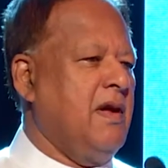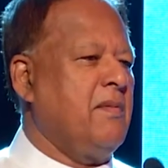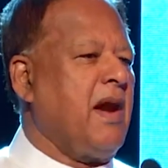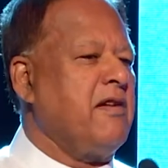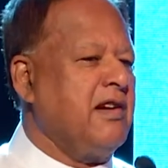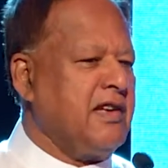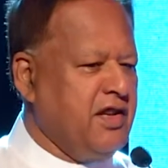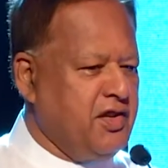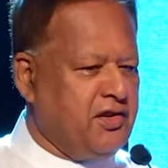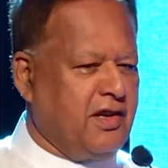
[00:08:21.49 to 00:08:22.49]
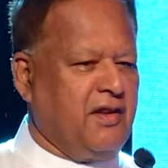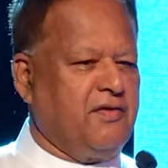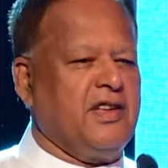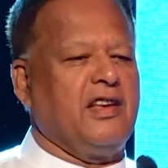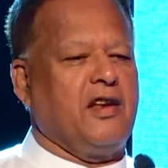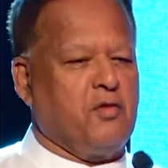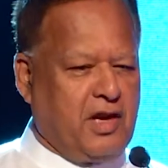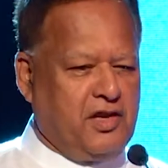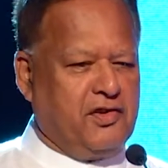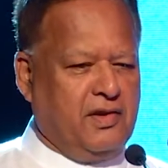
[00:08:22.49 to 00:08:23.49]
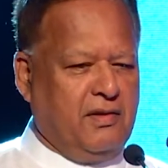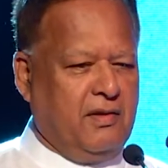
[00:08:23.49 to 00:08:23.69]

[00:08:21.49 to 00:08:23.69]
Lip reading: private initiatives in education,